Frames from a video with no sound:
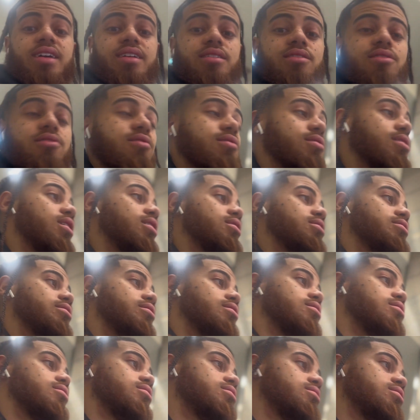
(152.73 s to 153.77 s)
ain't gonna lie,
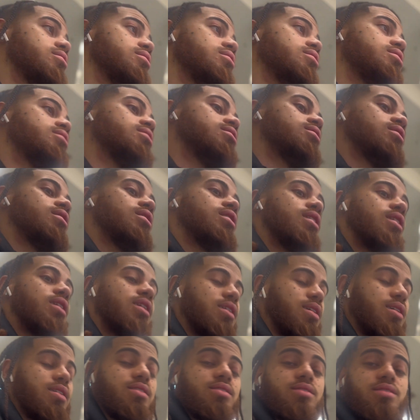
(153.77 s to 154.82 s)
y'all.
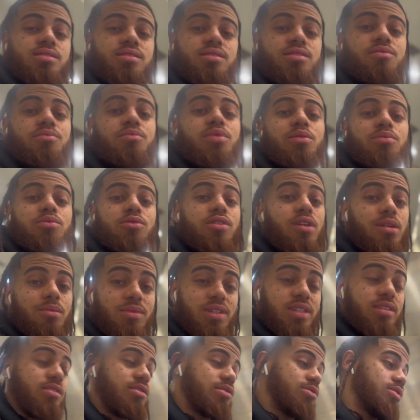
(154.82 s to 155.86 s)
I ain't seen people
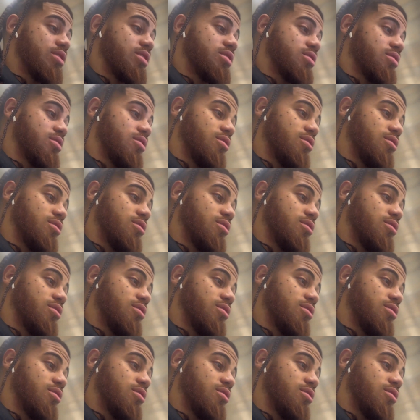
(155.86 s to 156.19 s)
coming this way, so